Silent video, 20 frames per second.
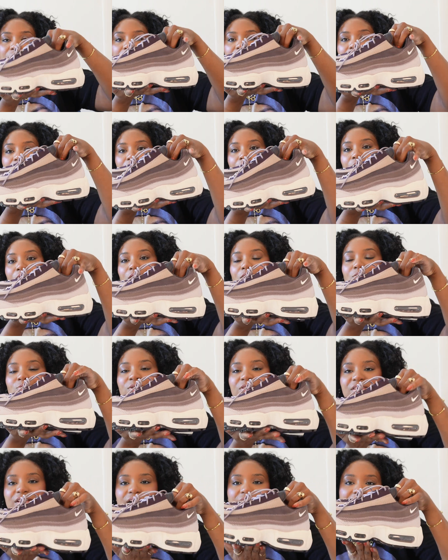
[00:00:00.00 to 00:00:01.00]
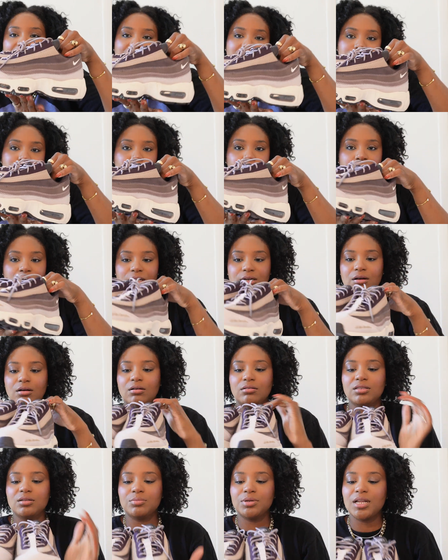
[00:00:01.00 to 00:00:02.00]
And along with their Act 1
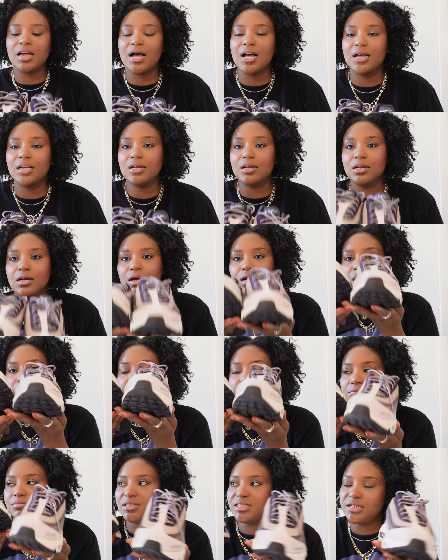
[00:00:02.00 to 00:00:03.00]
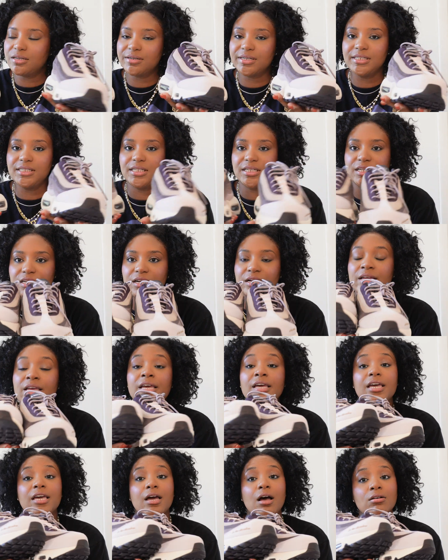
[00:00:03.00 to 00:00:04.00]
on the Block series here,
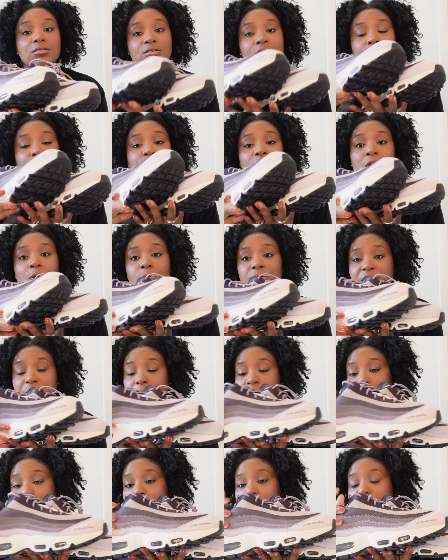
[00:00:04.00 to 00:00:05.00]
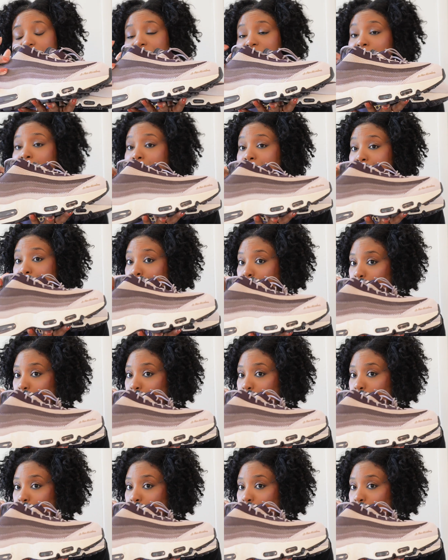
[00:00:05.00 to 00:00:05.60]
it also dropped with a pair of Air Force